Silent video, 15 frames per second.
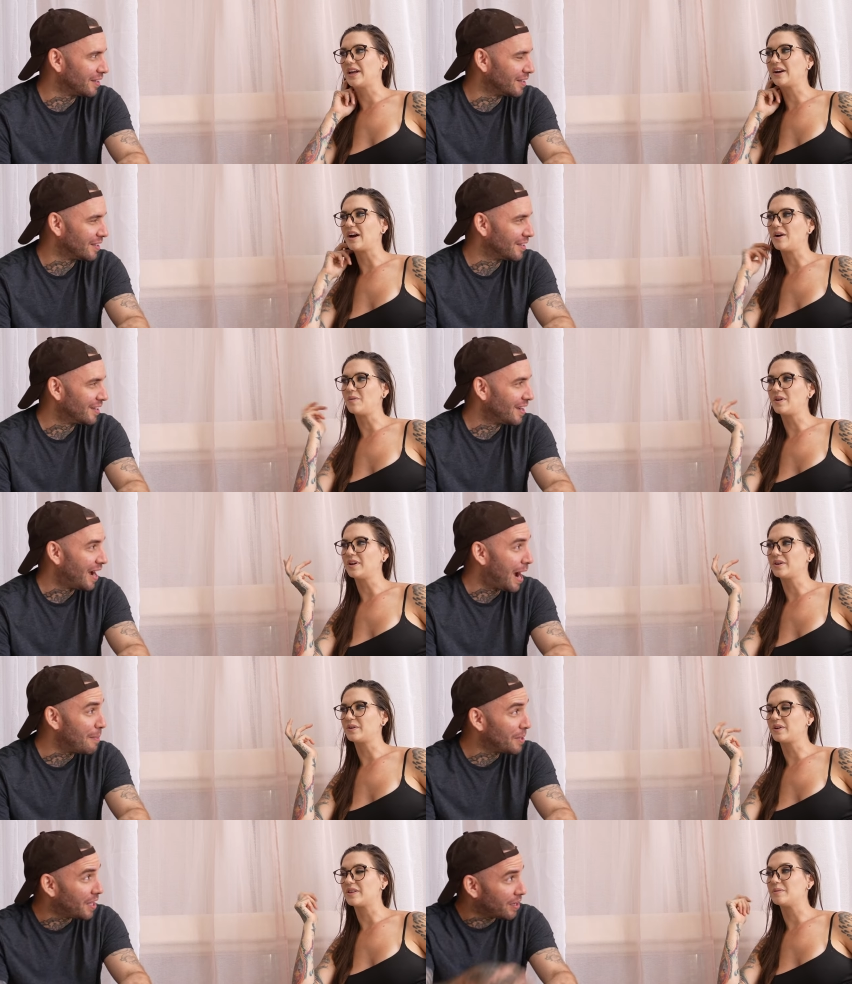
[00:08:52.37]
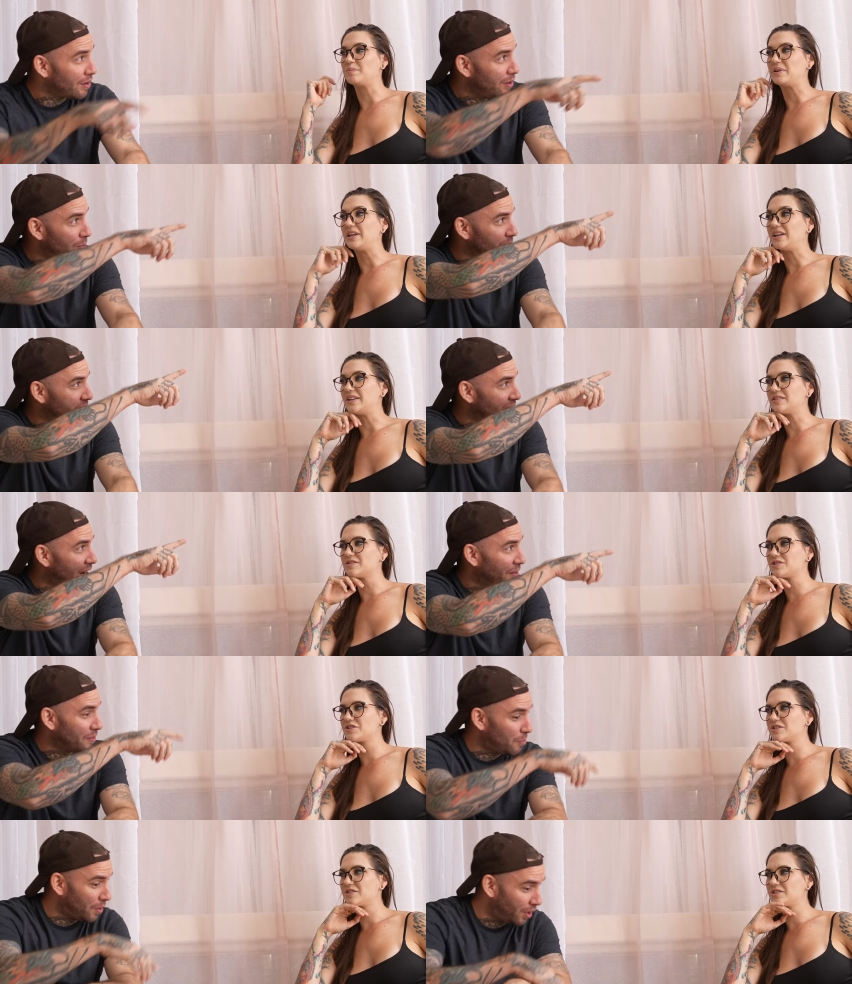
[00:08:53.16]
Speaker 1: like, I want to. I'd be like, oh, beach. what's that
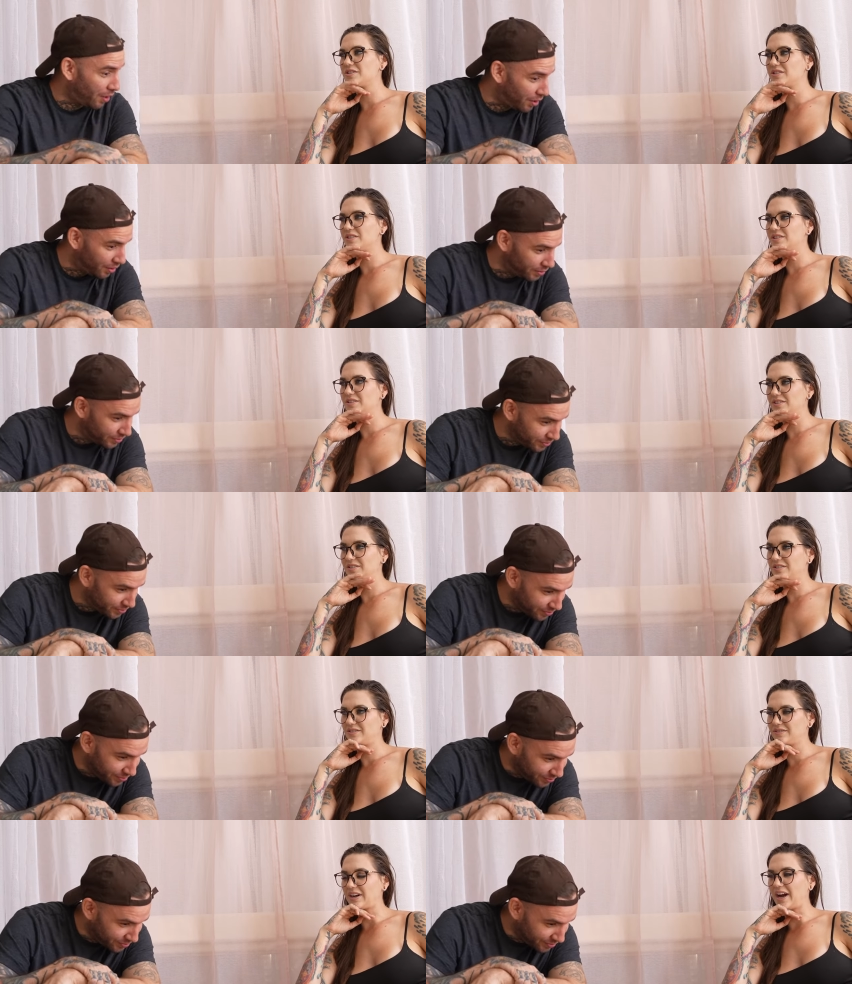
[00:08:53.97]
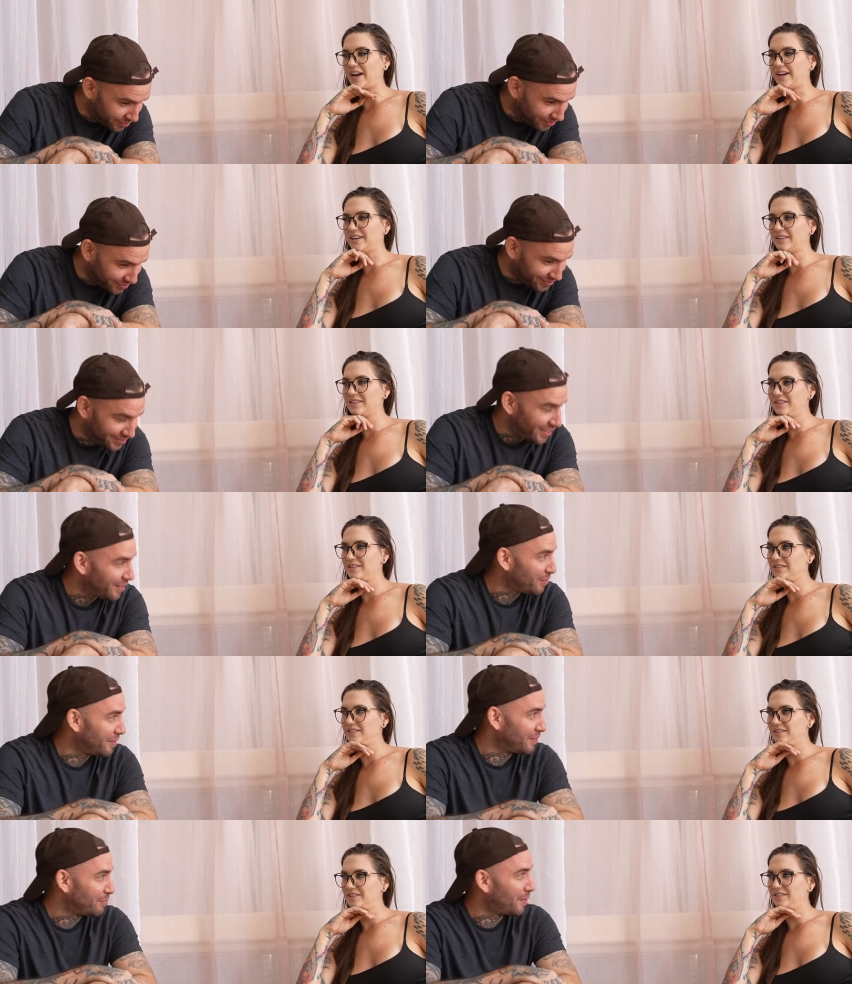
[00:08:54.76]
on the wall? Right. You know,
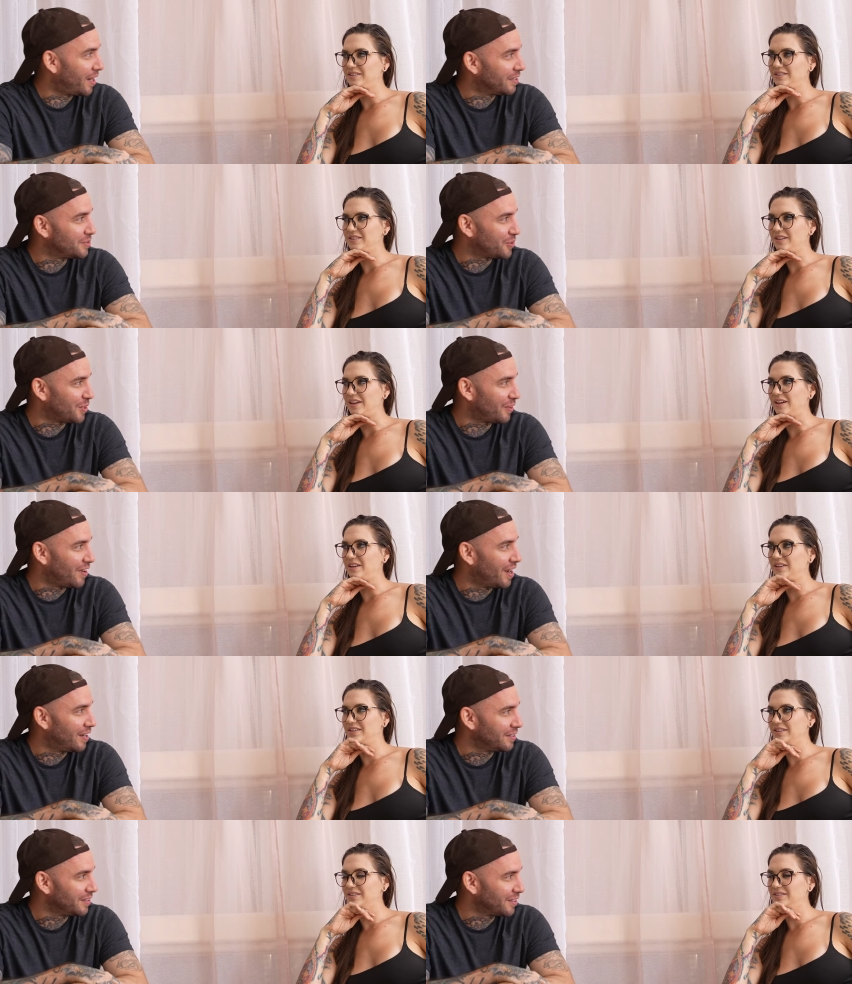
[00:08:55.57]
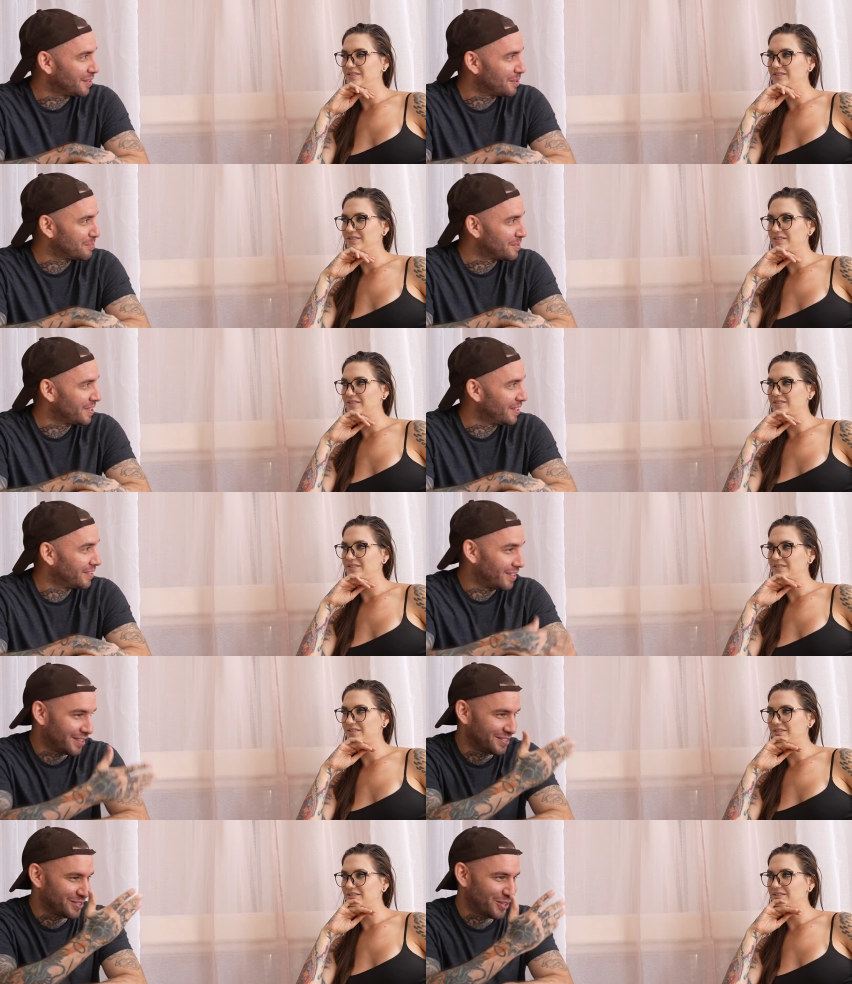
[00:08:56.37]
while you turn yeah. around, you know, you
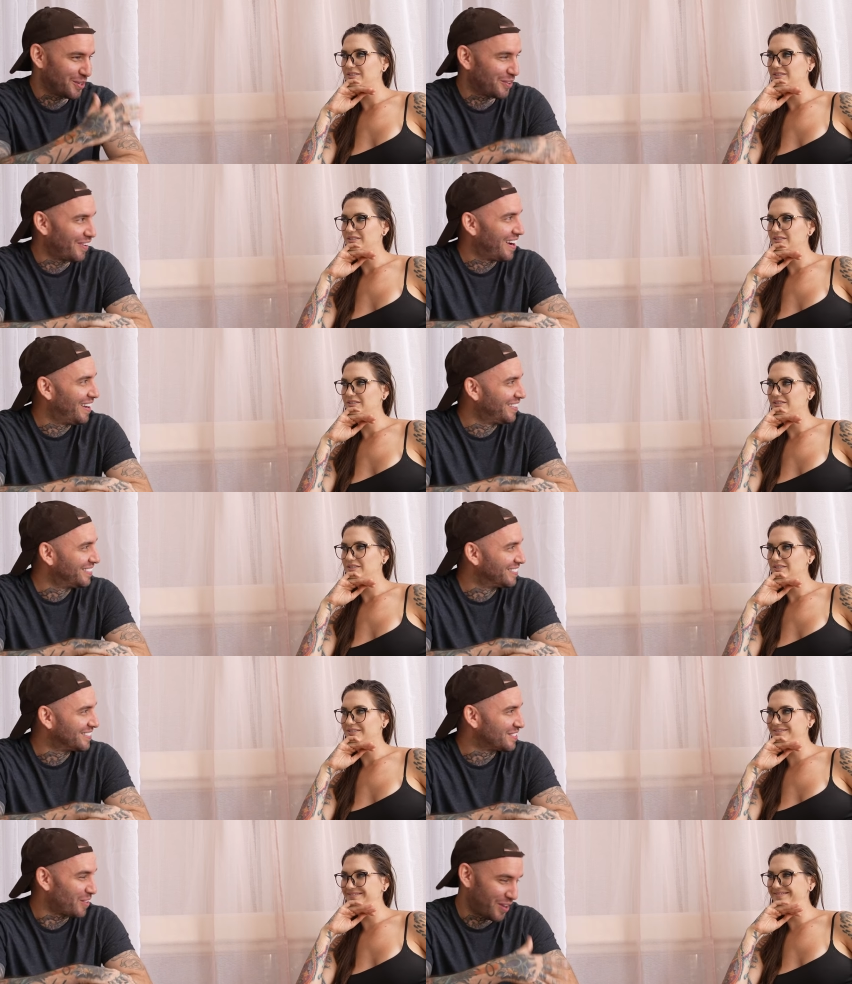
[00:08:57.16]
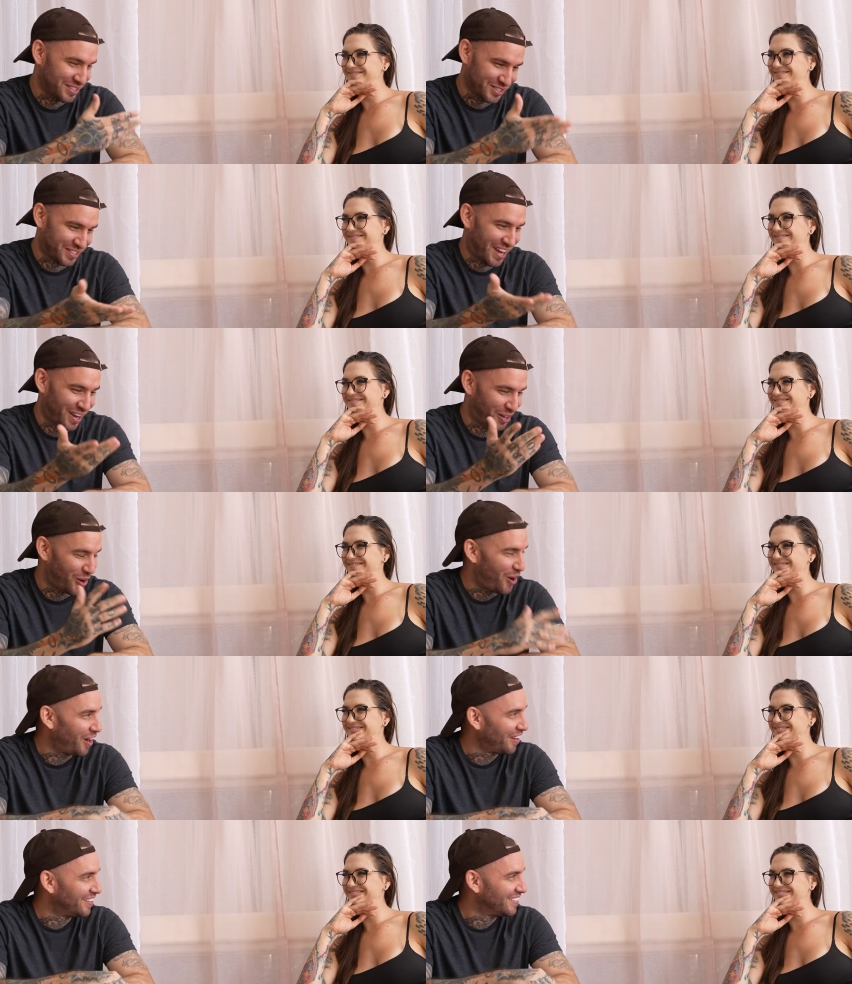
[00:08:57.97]
didn't turn around, so I just got
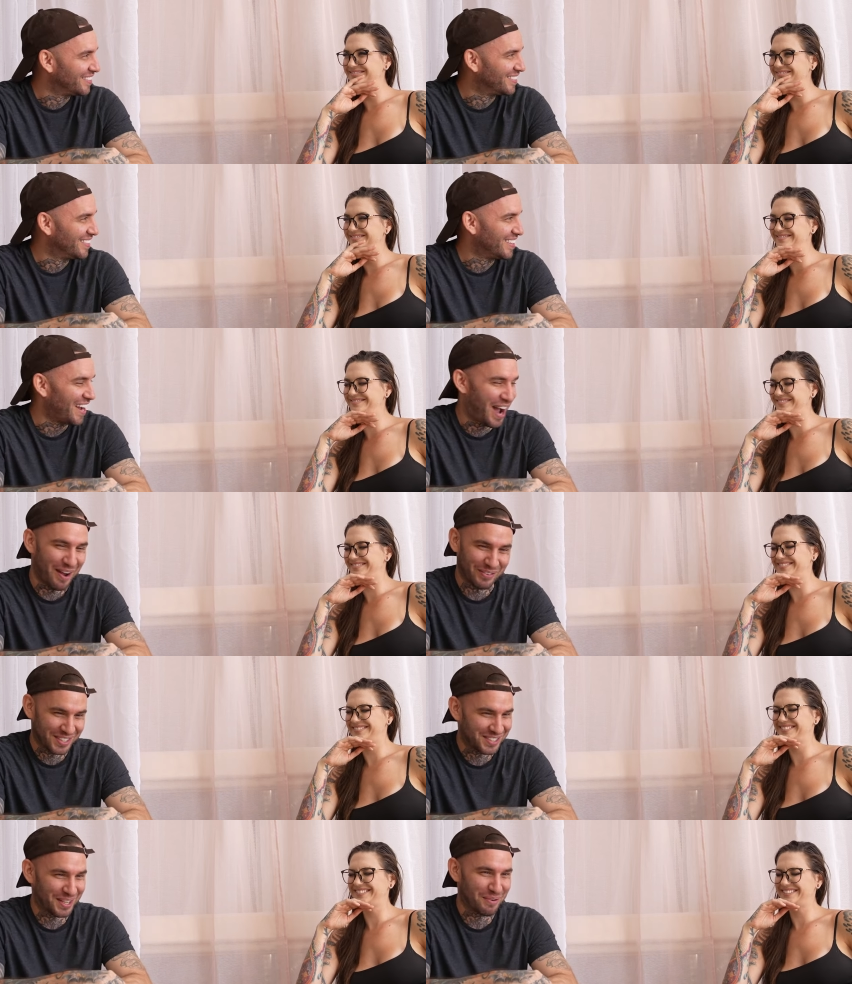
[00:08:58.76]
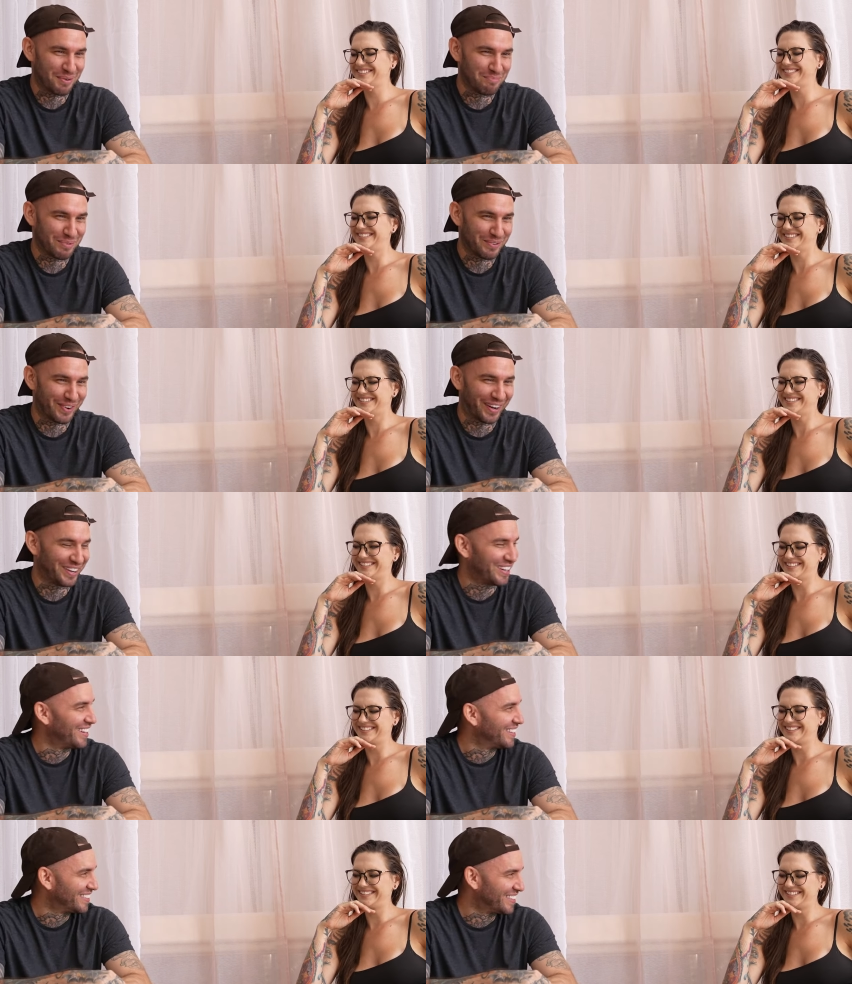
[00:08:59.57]
caught. Obviously, I wouldn't be very
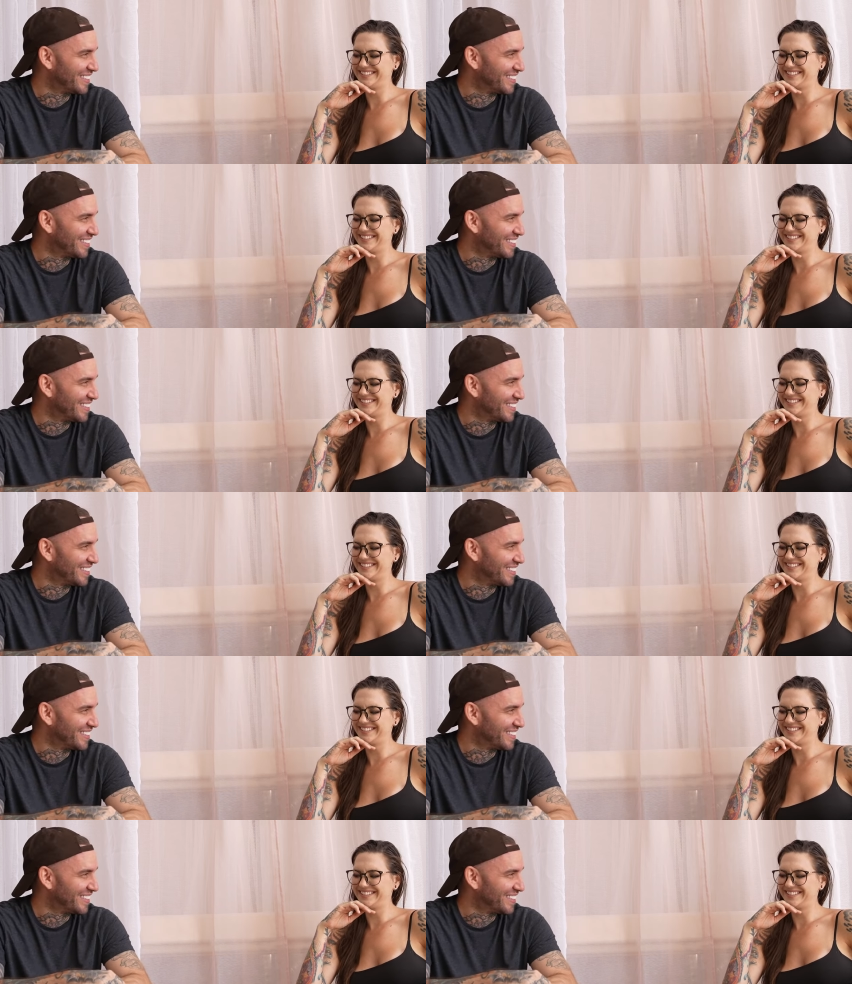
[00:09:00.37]
good at